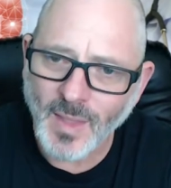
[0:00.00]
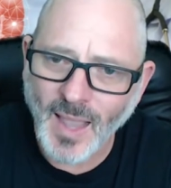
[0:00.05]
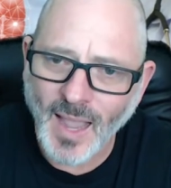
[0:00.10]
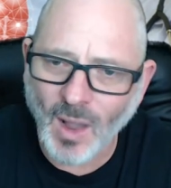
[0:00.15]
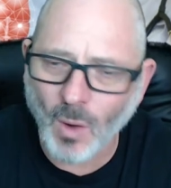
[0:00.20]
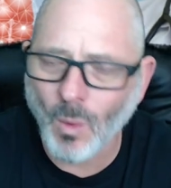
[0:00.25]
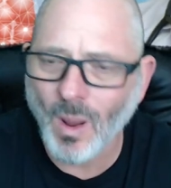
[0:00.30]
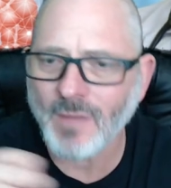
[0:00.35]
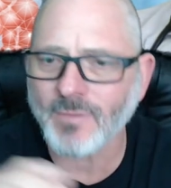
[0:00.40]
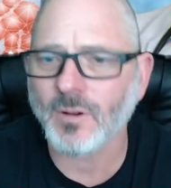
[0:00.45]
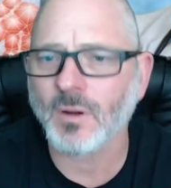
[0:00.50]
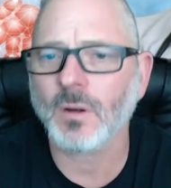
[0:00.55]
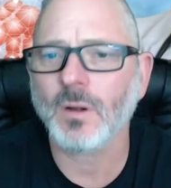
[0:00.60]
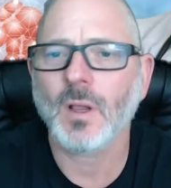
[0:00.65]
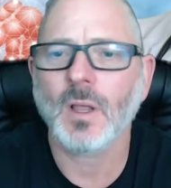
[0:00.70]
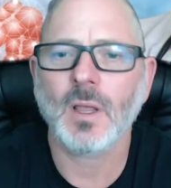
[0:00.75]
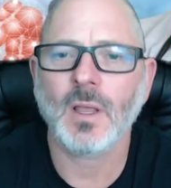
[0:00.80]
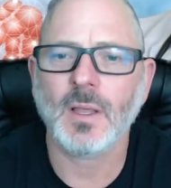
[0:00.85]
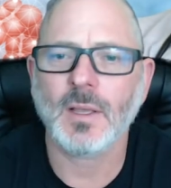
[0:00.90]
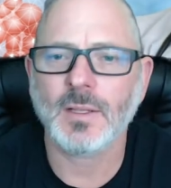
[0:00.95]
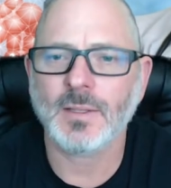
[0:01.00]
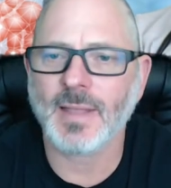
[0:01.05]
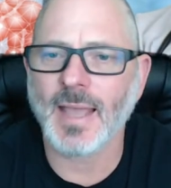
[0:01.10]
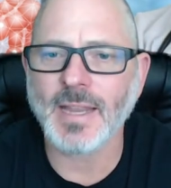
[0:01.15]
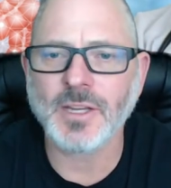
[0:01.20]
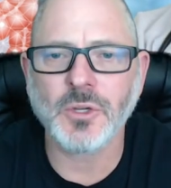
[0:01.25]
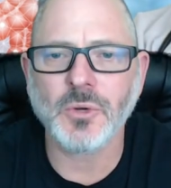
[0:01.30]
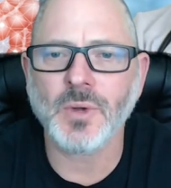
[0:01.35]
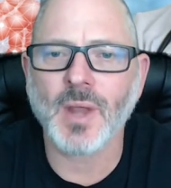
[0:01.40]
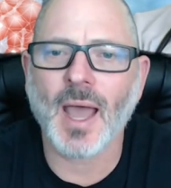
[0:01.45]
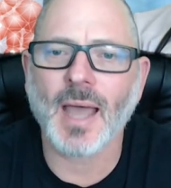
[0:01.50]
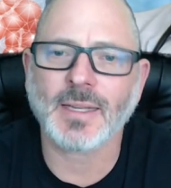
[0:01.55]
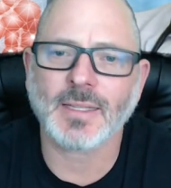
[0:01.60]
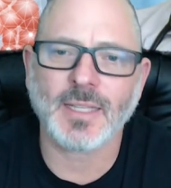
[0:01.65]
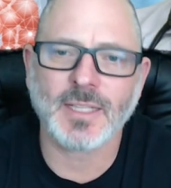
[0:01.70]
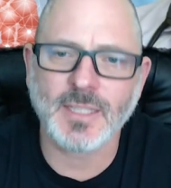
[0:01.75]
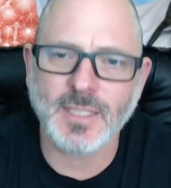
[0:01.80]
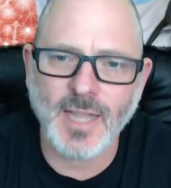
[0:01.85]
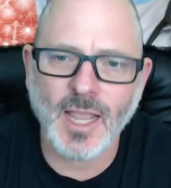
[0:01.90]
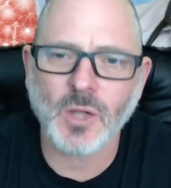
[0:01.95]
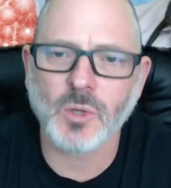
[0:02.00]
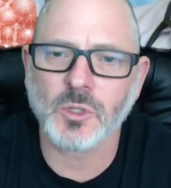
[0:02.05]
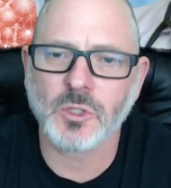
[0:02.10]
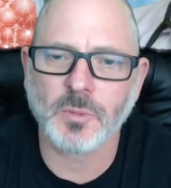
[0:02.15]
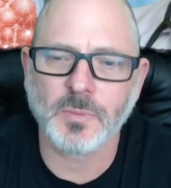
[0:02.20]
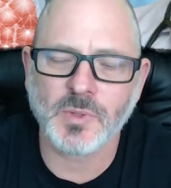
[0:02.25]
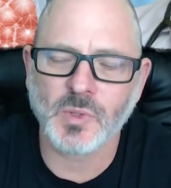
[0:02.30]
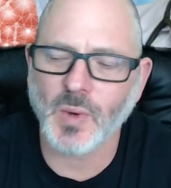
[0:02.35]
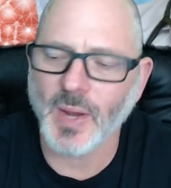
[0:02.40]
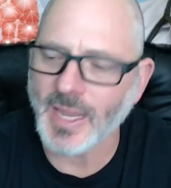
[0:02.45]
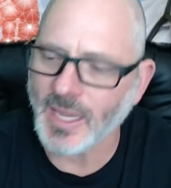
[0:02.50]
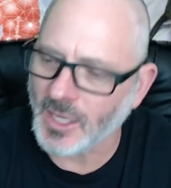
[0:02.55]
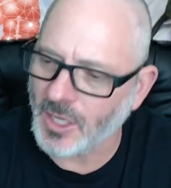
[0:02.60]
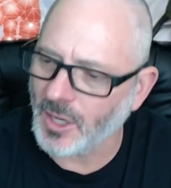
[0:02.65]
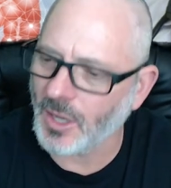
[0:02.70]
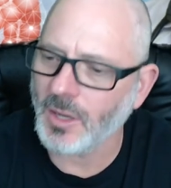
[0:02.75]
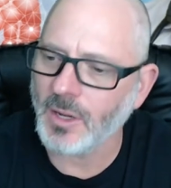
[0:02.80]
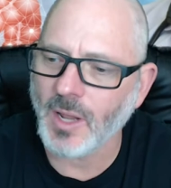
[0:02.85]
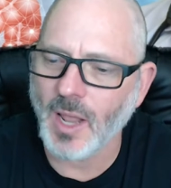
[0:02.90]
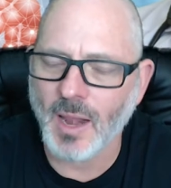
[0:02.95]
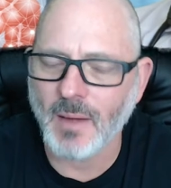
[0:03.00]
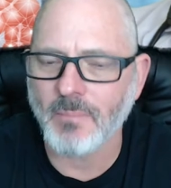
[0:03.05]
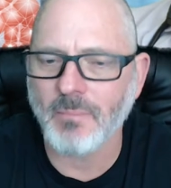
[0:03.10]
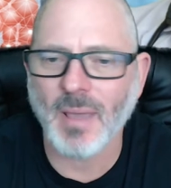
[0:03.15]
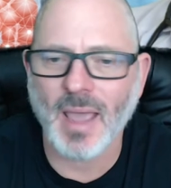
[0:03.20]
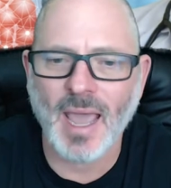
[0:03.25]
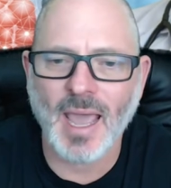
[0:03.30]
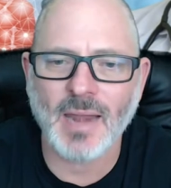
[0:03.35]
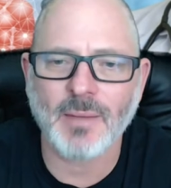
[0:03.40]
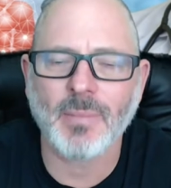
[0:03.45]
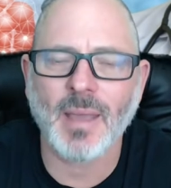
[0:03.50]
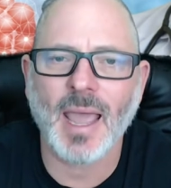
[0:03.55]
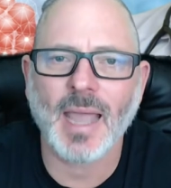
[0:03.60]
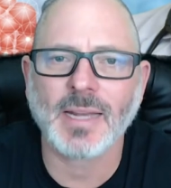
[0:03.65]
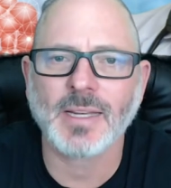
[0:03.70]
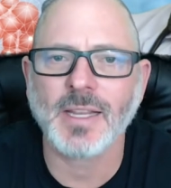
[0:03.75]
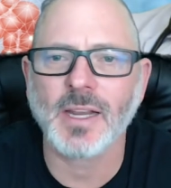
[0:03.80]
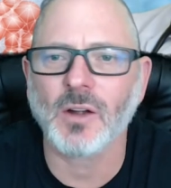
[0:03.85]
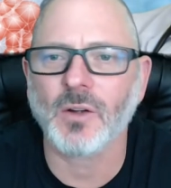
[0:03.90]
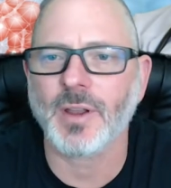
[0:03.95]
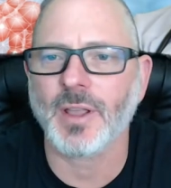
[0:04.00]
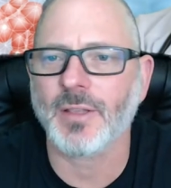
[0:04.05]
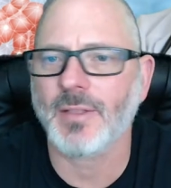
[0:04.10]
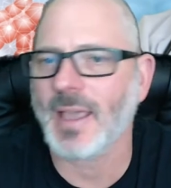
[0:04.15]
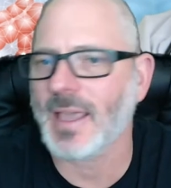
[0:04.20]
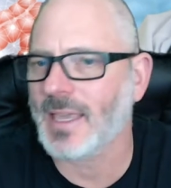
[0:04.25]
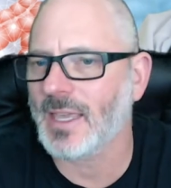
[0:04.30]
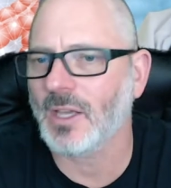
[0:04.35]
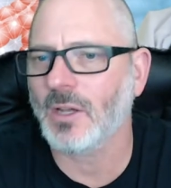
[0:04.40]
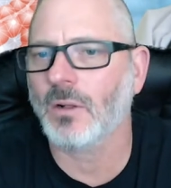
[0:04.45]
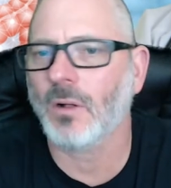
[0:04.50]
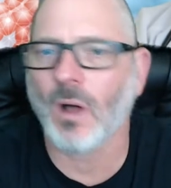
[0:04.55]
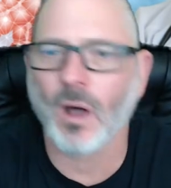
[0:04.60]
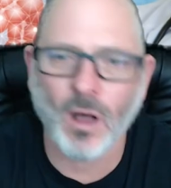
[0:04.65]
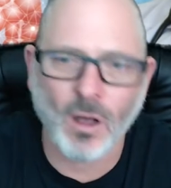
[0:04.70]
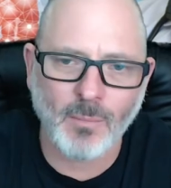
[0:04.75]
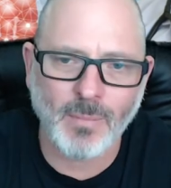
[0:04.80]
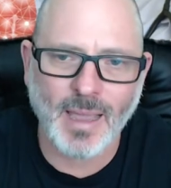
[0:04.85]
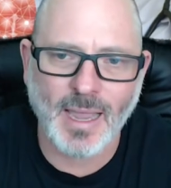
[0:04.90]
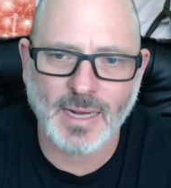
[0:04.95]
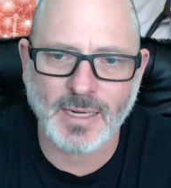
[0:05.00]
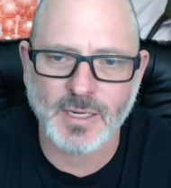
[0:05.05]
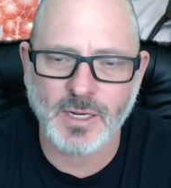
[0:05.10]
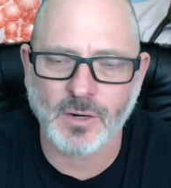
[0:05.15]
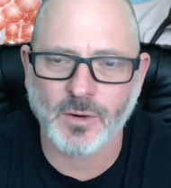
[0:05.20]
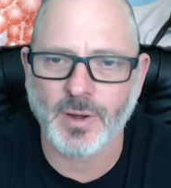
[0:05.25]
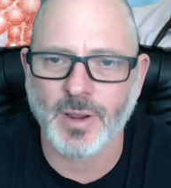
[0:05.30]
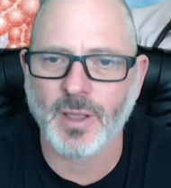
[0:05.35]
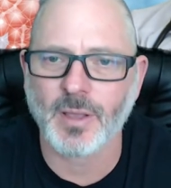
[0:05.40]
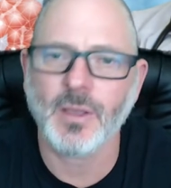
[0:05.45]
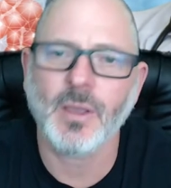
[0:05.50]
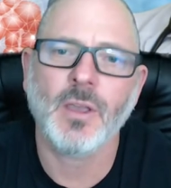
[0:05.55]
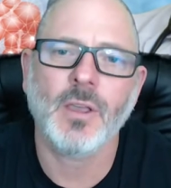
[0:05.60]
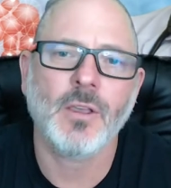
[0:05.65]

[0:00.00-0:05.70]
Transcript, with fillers: However, they do not distinguish between good and bad bacteria. They kill all bacteria.